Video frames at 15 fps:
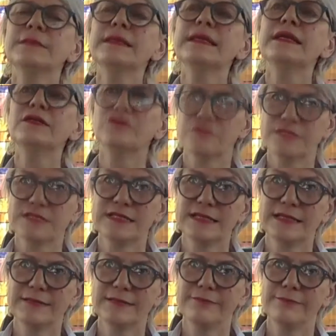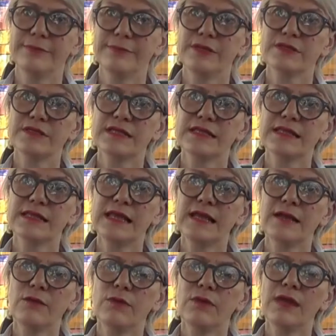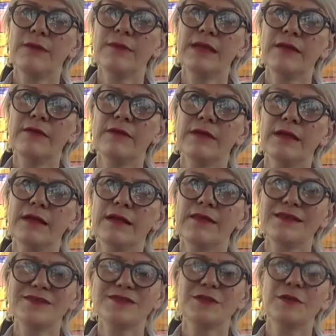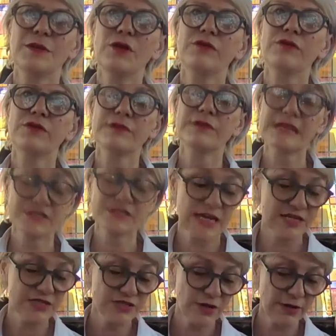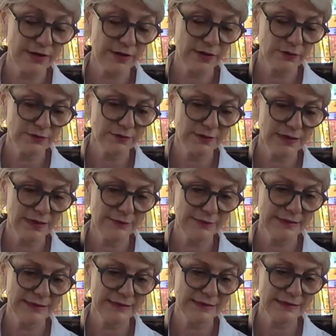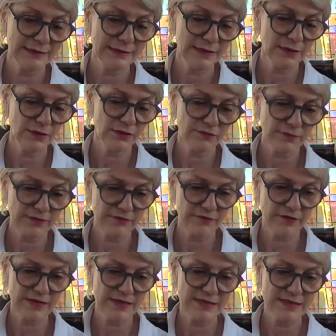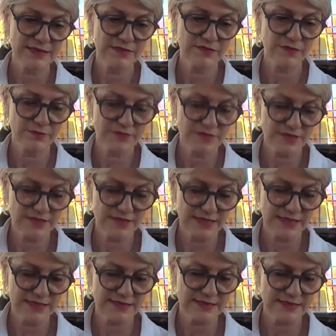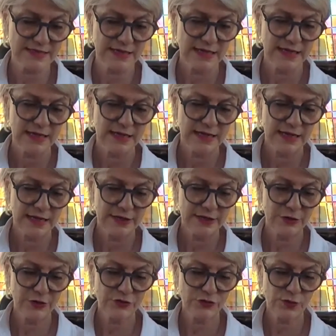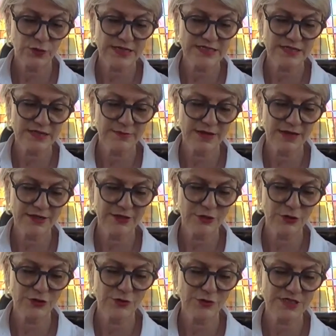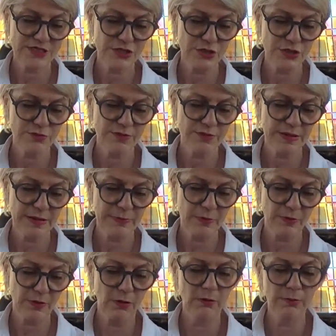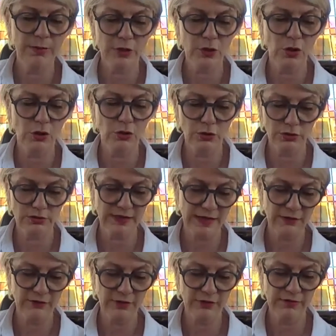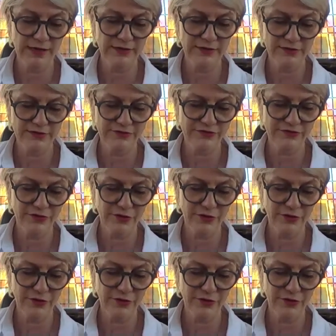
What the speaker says: to be interesting, because I think what I'm hearing, I think there's going to be a lot of career change going on. A lot of my friends from Sussex, talking to them, you assume that people go, oh my God, lockdown, horrendous,